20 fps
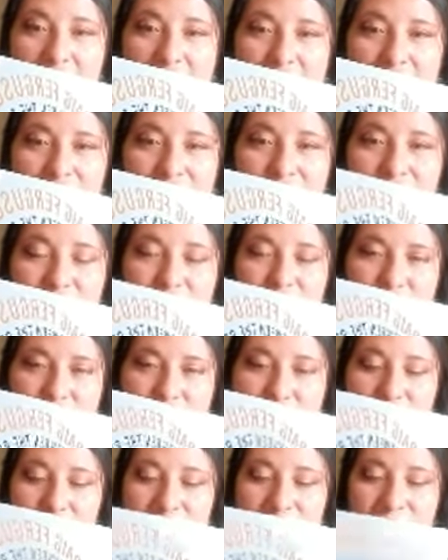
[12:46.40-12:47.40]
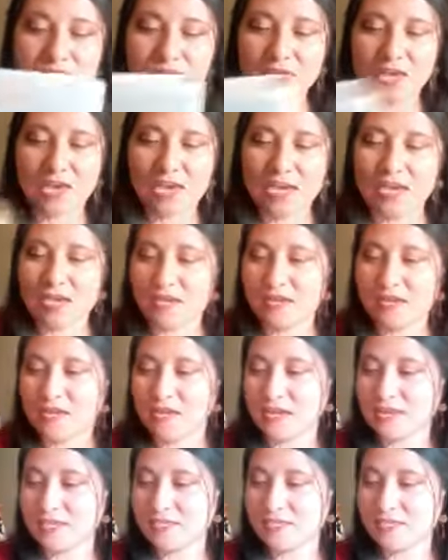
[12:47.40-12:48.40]
and the River,
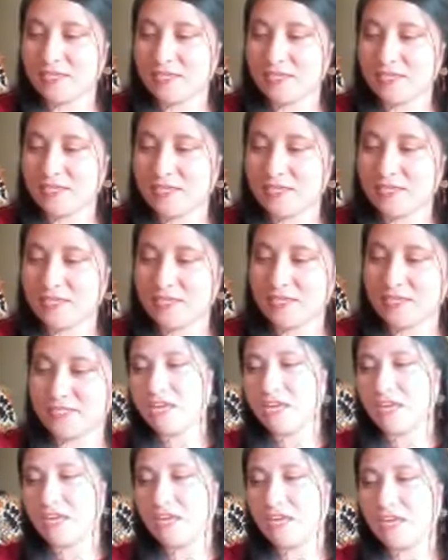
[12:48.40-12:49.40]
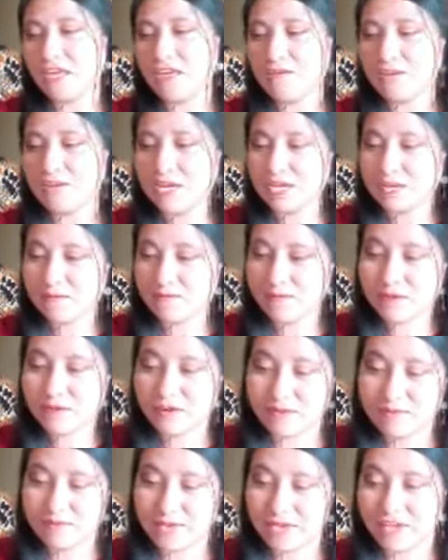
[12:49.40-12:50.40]
and it's a very unique
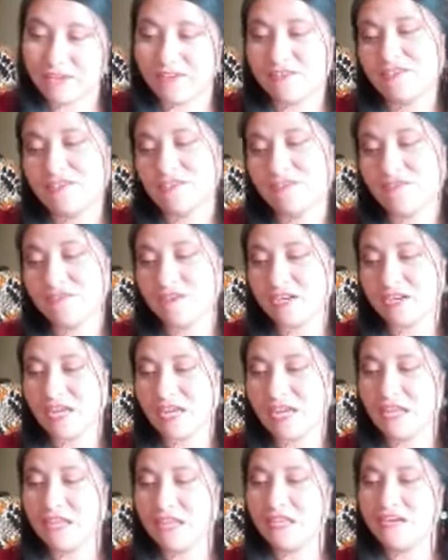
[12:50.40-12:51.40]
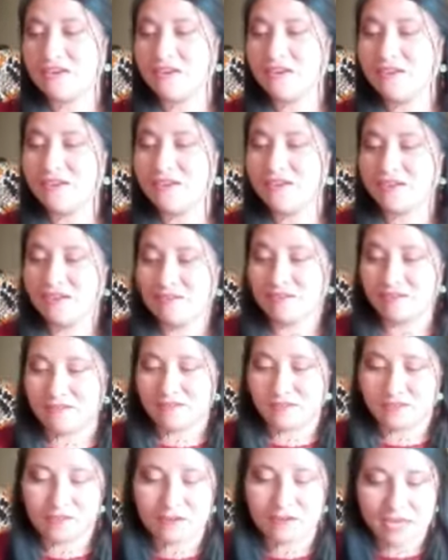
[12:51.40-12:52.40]
book because you're gonna learn
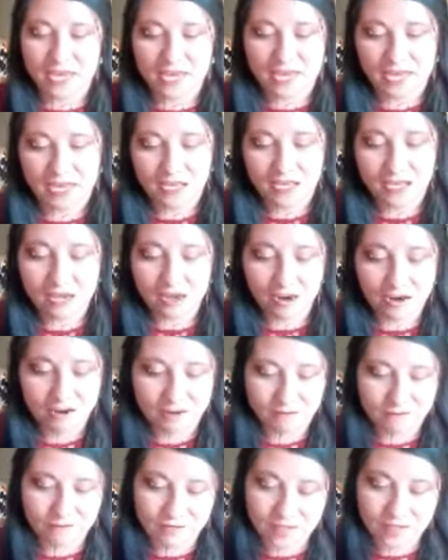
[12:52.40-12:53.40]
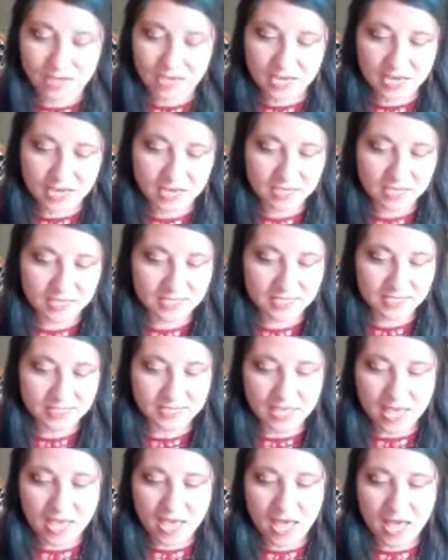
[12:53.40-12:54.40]
a lot of
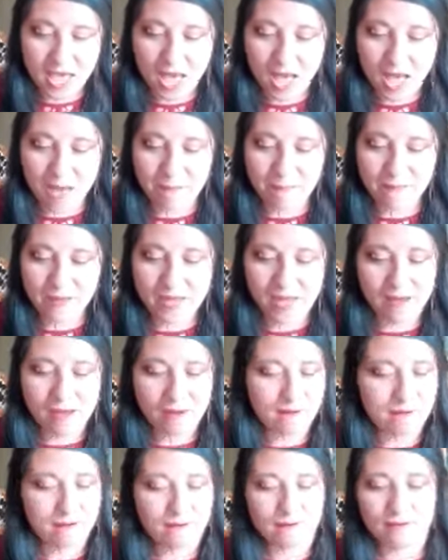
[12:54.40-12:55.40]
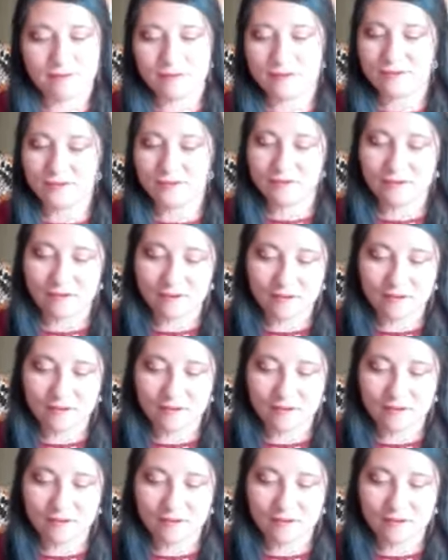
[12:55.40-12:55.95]
things about